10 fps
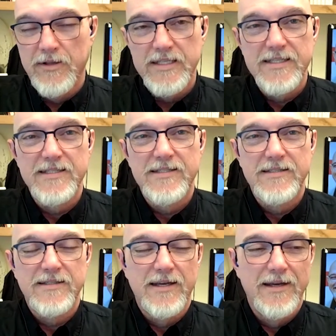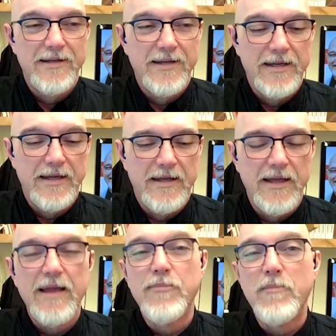this is
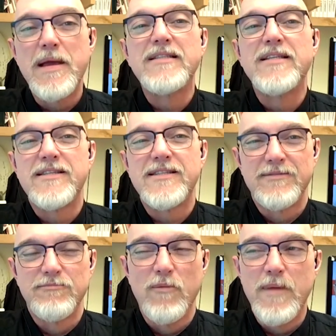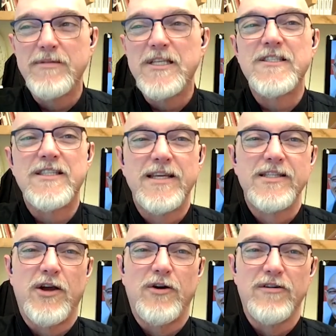momentous
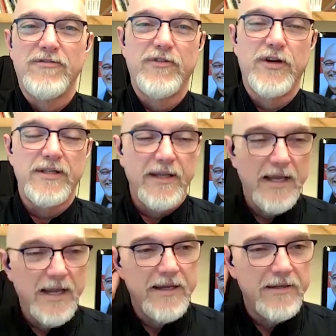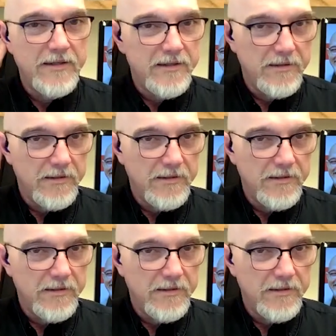things are afoot, and